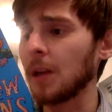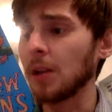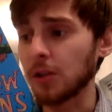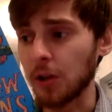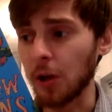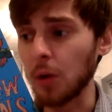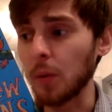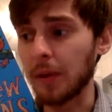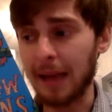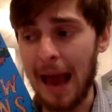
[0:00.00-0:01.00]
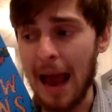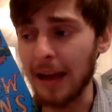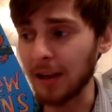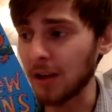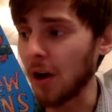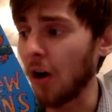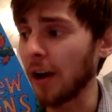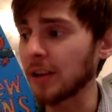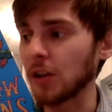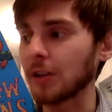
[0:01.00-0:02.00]
So, with Kat and Kai
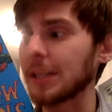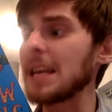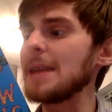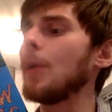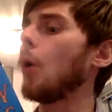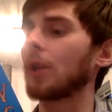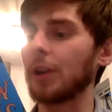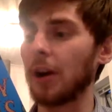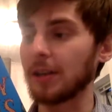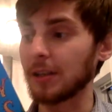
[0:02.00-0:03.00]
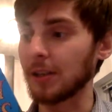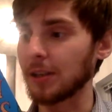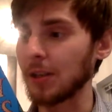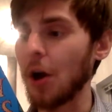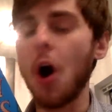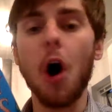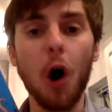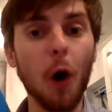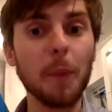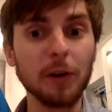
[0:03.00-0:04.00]
as our team organisers,
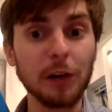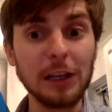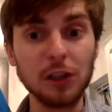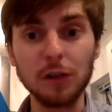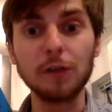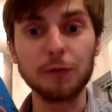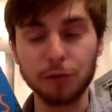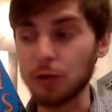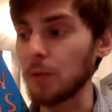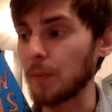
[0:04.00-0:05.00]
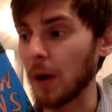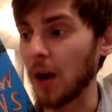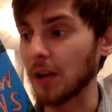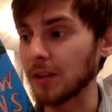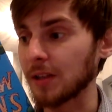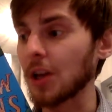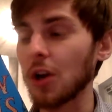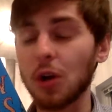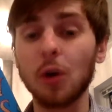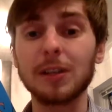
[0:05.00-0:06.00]
Operation Fruit Burst
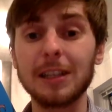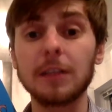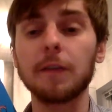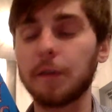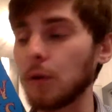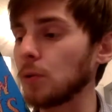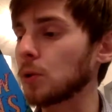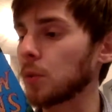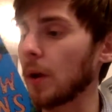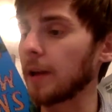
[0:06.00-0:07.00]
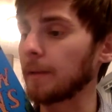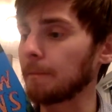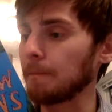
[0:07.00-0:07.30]
got into full swing.